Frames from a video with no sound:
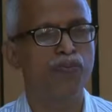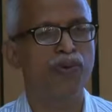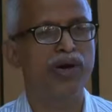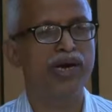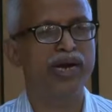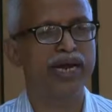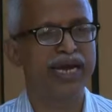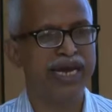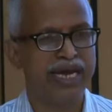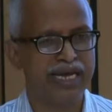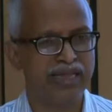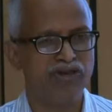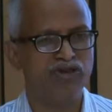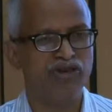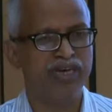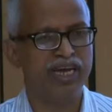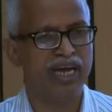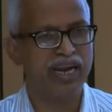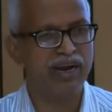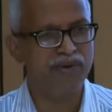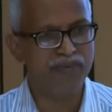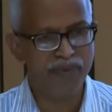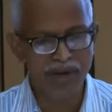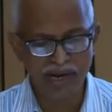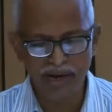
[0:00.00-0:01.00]
per kg
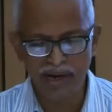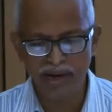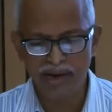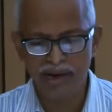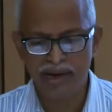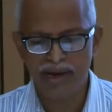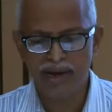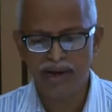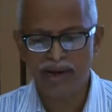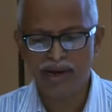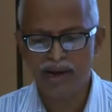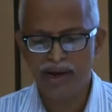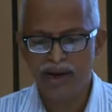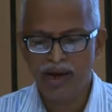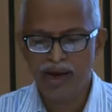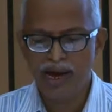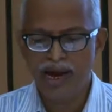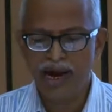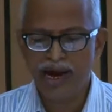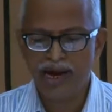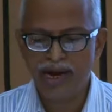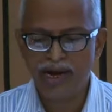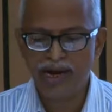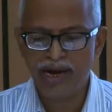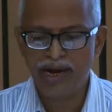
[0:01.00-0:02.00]
Kelvin
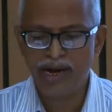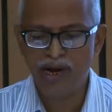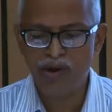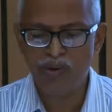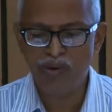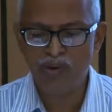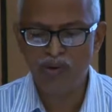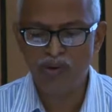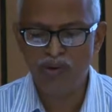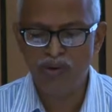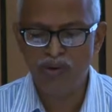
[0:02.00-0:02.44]
and T2